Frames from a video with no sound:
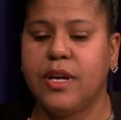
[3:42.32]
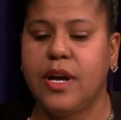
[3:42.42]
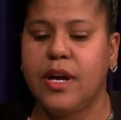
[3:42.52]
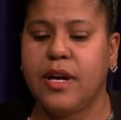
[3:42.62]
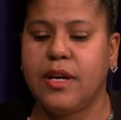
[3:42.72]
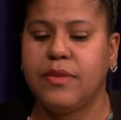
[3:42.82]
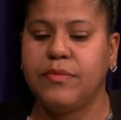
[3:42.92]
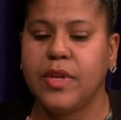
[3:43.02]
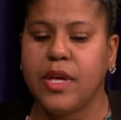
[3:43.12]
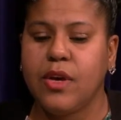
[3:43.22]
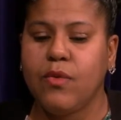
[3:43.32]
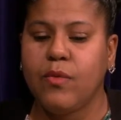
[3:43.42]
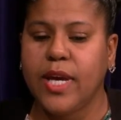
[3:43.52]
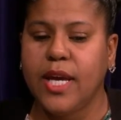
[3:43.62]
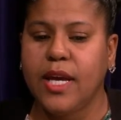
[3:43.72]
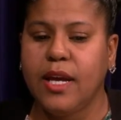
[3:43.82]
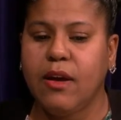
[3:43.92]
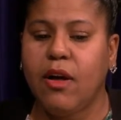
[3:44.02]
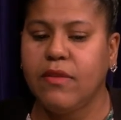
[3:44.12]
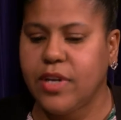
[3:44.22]
Um, we,
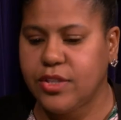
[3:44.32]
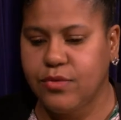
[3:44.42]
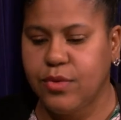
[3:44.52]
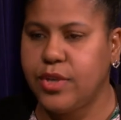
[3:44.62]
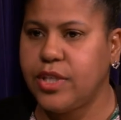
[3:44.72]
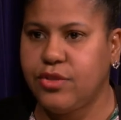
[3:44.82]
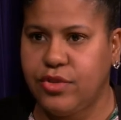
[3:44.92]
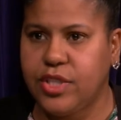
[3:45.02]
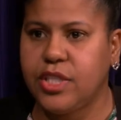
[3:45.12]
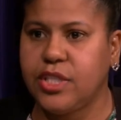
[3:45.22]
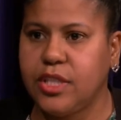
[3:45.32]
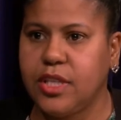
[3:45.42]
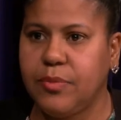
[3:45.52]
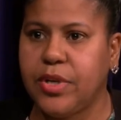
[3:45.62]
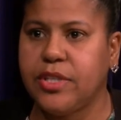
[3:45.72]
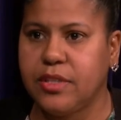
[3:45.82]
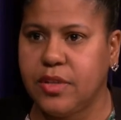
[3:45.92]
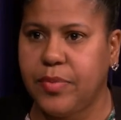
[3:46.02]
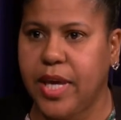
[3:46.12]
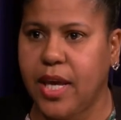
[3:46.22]
all of our sororities traditionally
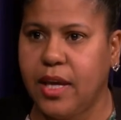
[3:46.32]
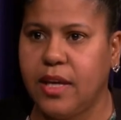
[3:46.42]
participate